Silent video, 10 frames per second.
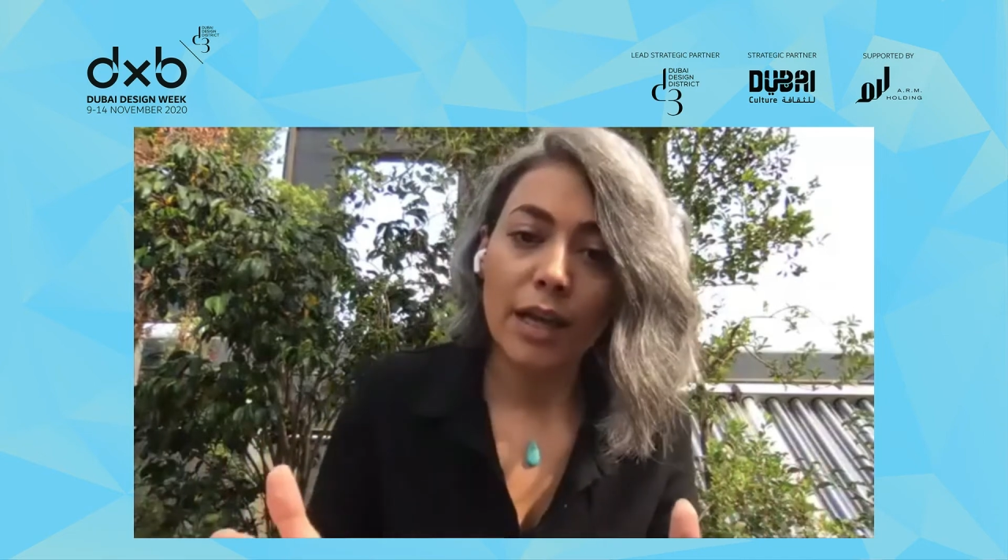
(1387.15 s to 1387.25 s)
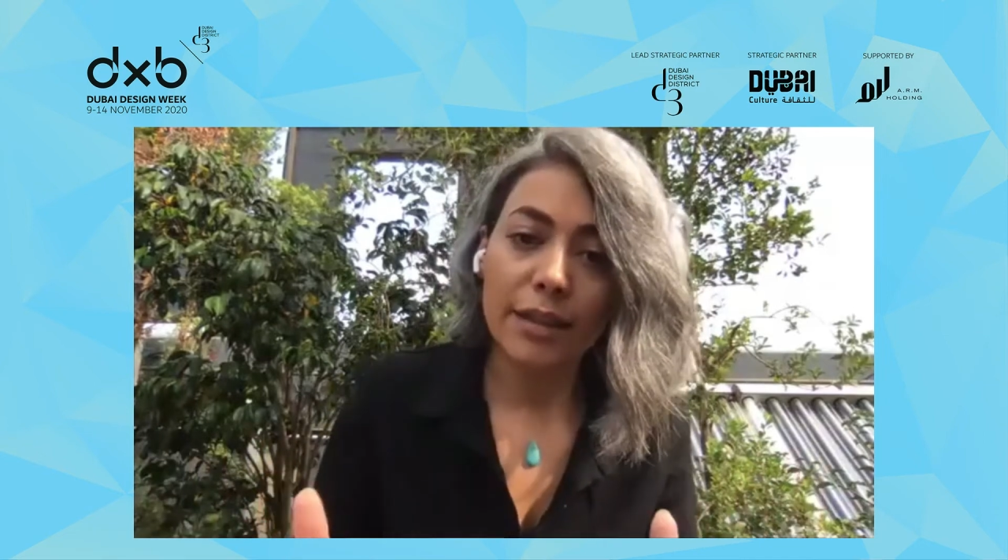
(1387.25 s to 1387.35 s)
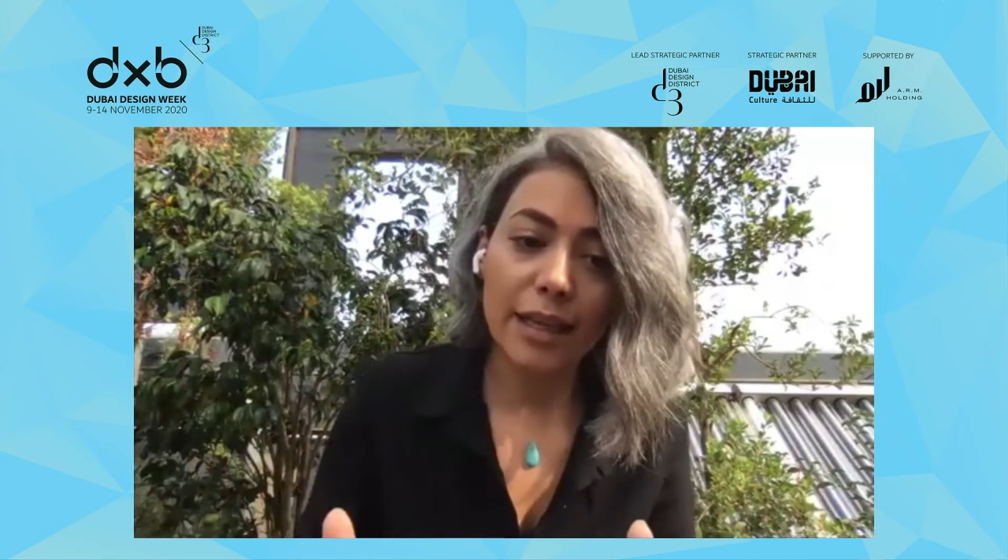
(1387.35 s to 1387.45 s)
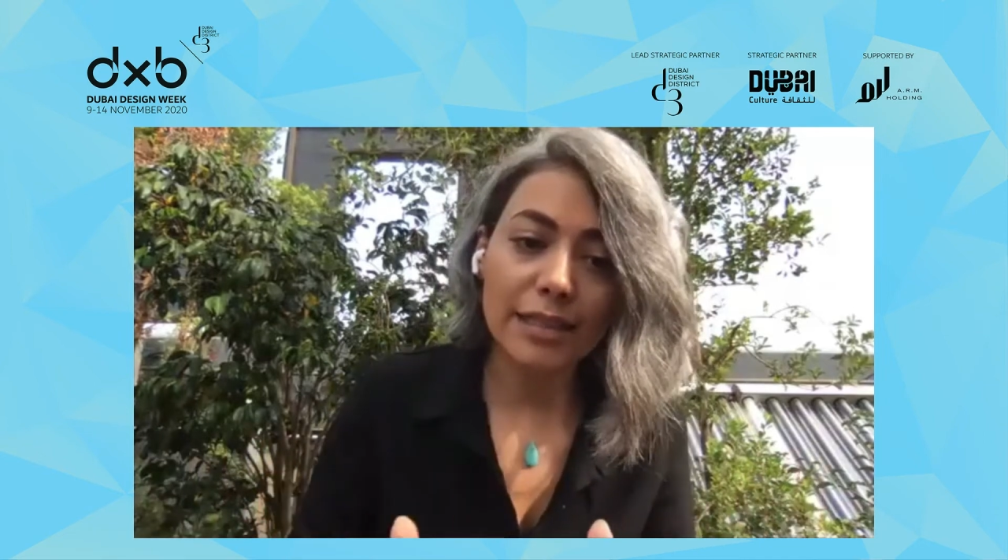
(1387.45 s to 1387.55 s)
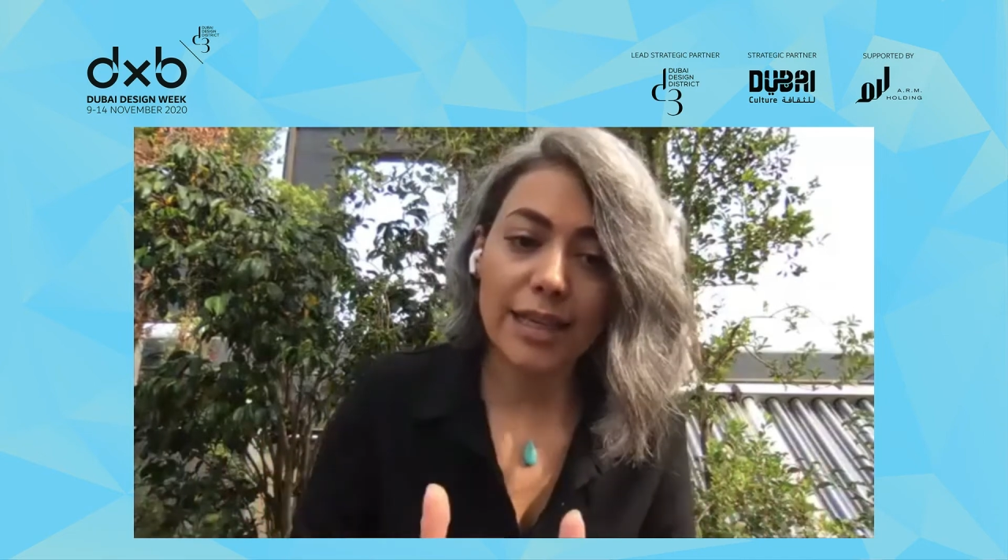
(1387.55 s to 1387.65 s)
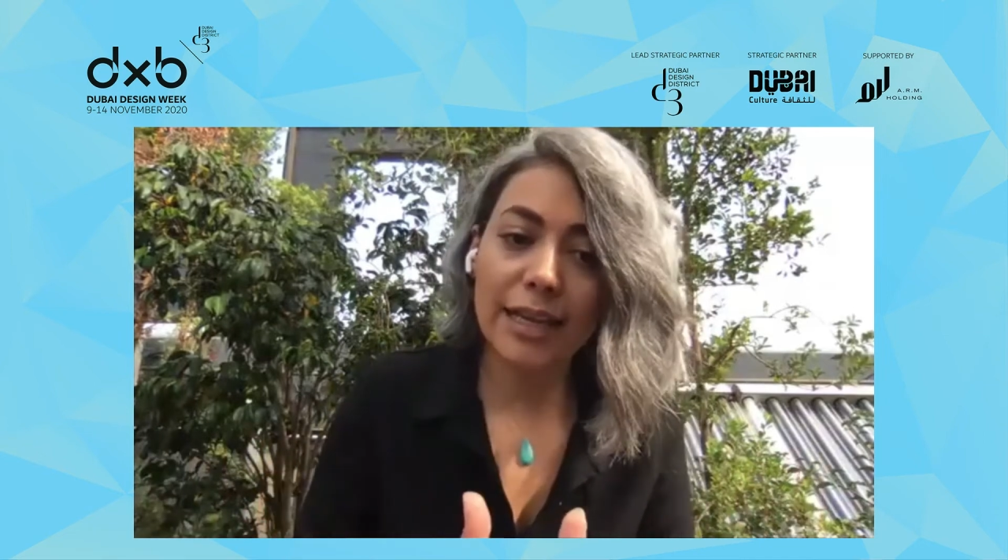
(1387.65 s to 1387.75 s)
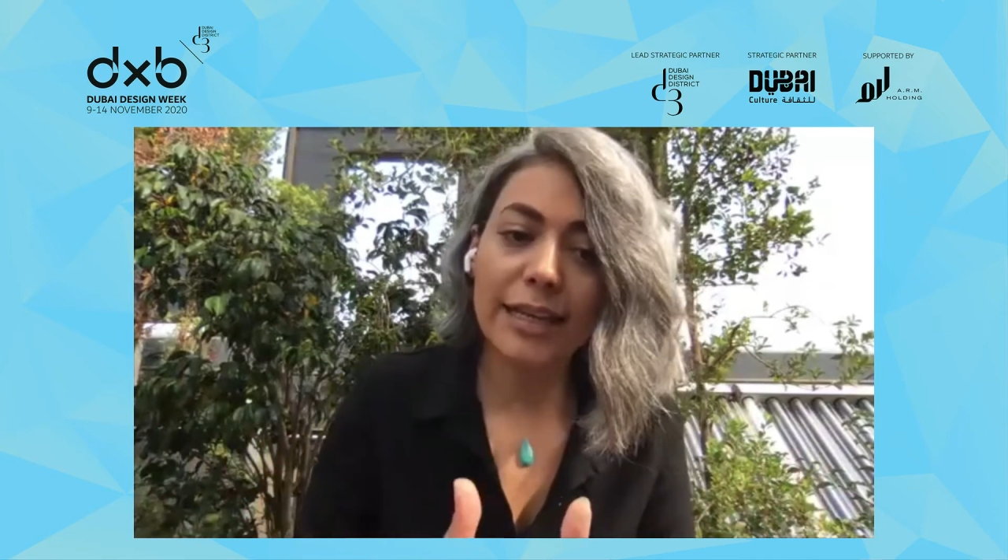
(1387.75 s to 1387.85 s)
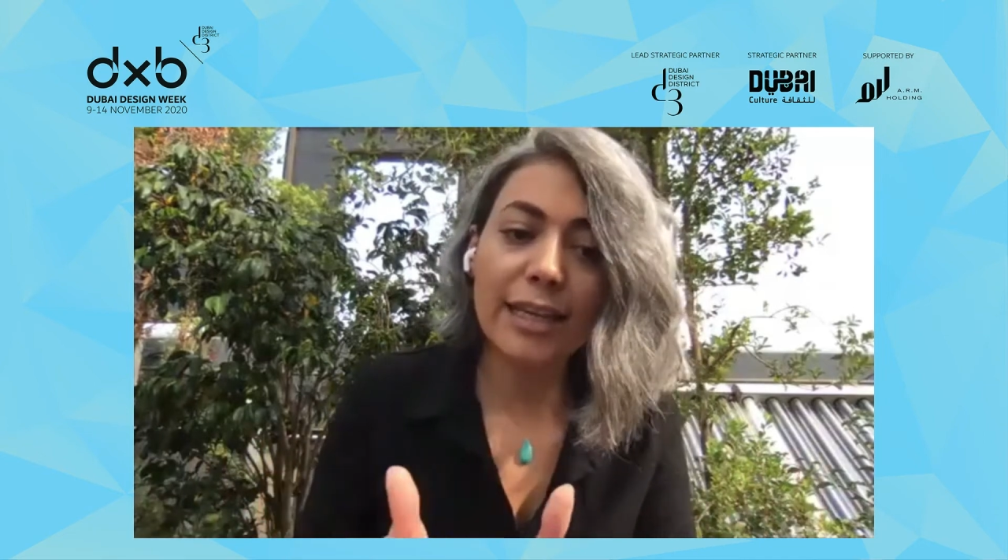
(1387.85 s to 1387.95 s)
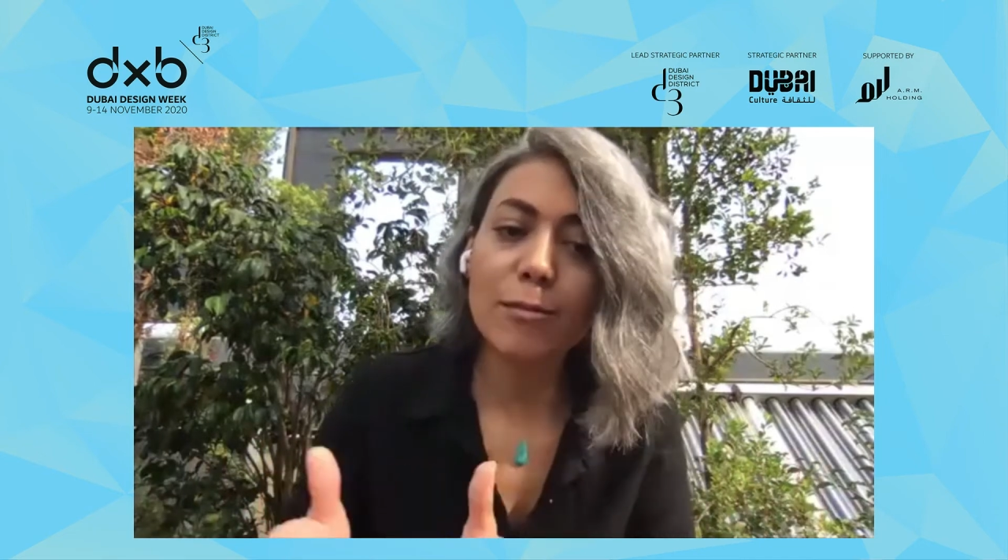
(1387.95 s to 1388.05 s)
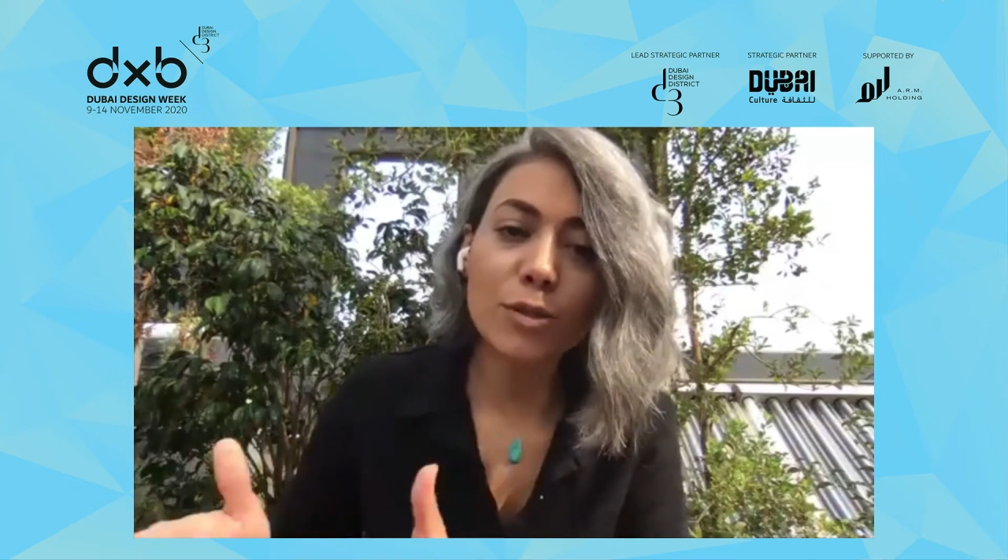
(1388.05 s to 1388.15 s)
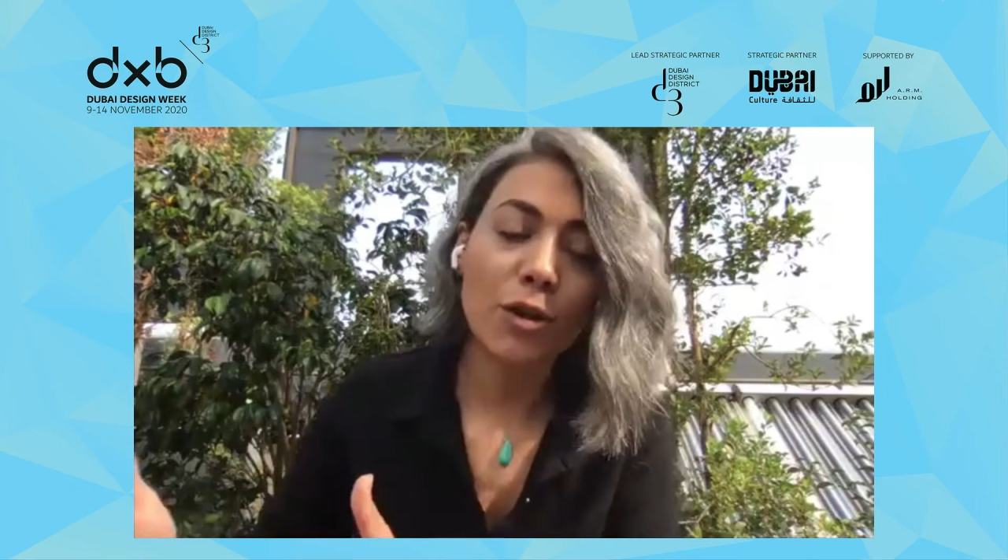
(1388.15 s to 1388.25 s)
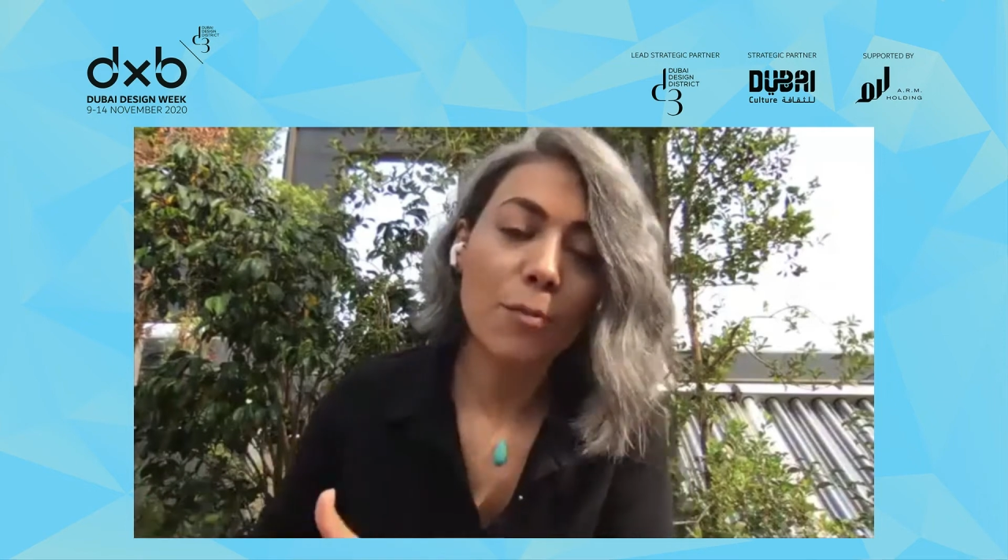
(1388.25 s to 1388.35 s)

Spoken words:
that can keep on